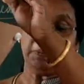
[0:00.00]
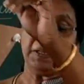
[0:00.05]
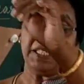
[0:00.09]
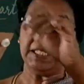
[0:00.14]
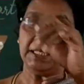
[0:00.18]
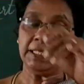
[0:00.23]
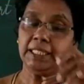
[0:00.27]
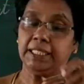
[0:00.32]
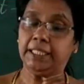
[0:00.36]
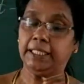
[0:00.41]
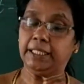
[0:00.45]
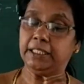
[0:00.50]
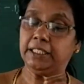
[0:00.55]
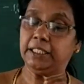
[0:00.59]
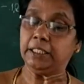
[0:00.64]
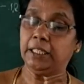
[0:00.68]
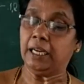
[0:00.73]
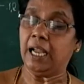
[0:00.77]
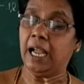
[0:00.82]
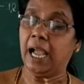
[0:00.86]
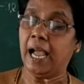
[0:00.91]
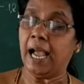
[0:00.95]
present,
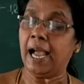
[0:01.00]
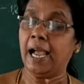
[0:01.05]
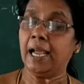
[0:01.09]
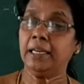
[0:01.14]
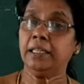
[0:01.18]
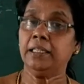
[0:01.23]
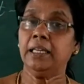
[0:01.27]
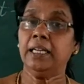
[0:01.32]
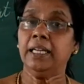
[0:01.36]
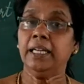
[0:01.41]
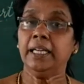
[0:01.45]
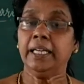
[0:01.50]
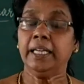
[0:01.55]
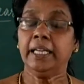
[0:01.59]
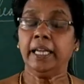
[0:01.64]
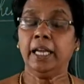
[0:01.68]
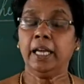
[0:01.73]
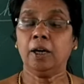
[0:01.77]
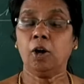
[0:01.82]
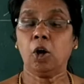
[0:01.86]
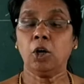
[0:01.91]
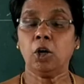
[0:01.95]
and
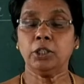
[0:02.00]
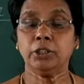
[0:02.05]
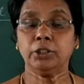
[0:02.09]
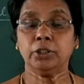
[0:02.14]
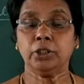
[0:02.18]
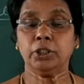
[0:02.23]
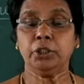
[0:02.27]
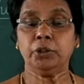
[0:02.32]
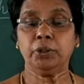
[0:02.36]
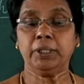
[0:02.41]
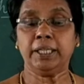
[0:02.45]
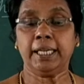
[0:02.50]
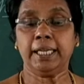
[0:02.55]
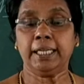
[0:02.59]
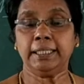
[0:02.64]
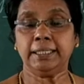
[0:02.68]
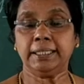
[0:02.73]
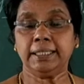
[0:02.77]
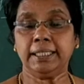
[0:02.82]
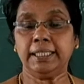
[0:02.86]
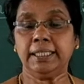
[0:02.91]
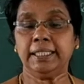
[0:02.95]
here also you
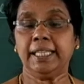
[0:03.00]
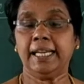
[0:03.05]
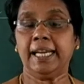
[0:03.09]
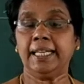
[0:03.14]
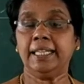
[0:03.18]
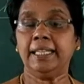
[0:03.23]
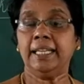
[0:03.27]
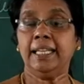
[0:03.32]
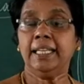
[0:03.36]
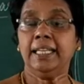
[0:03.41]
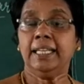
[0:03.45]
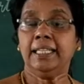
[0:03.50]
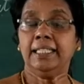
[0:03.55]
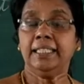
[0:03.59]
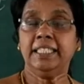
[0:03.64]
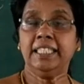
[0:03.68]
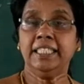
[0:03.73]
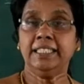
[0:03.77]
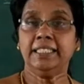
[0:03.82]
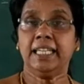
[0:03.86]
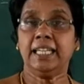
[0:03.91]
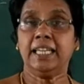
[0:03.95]
can see that
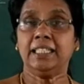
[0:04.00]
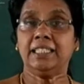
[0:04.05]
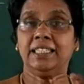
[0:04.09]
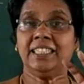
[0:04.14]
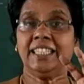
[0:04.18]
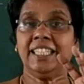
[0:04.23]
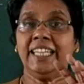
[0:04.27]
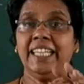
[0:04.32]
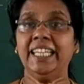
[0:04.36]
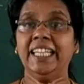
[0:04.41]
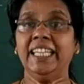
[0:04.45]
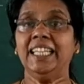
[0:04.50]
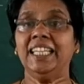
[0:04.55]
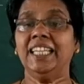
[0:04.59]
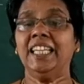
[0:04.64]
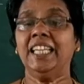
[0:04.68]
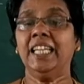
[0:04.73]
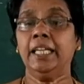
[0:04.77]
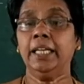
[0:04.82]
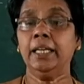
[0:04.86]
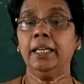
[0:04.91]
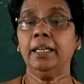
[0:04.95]
these are 3
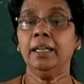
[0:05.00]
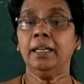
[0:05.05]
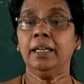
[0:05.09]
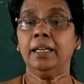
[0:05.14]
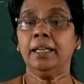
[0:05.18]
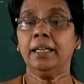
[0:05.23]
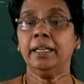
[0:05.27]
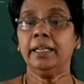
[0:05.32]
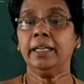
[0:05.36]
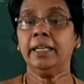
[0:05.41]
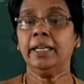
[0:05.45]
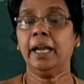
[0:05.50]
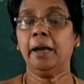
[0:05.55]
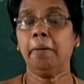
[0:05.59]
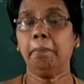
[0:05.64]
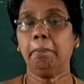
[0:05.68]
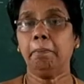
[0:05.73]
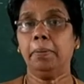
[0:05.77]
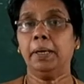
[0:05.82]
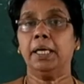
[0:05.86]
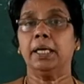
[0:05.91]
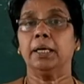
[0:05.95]
in
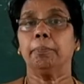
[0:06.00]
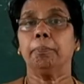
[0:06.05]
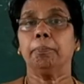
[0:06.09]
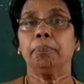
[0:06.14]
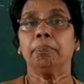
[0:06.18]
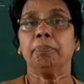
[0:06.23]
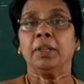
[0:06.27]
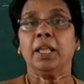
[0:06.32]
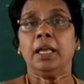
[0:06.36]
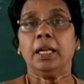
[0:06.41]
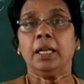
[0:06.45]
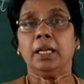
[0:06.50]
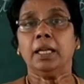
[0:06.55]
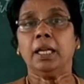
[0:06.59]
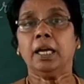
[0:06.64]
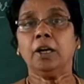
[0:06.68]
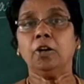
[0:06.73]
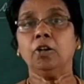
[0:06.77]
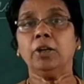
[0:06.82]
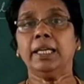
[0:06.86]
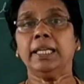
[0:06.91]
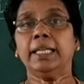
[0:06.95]
number. Now